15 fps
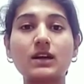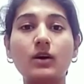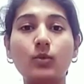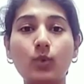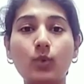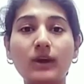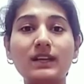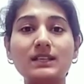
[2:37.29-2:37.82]

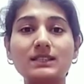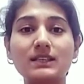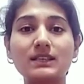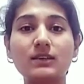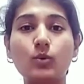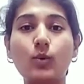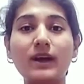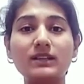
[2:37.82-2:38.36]
violence in a
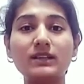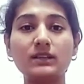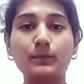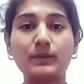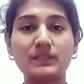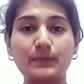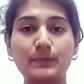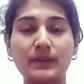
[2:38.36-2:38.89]
wider
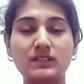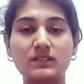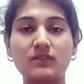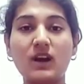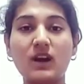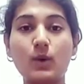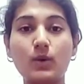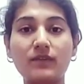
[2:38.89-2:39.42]
perspective.
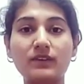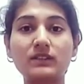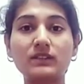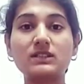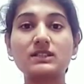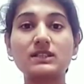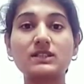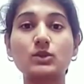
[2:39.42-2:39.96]
However,
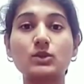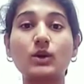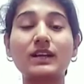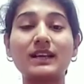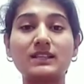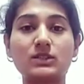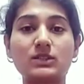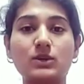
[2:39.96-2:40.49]
this is not
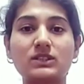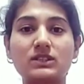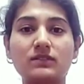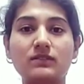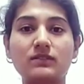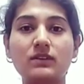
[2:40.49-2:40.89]
exhaustive.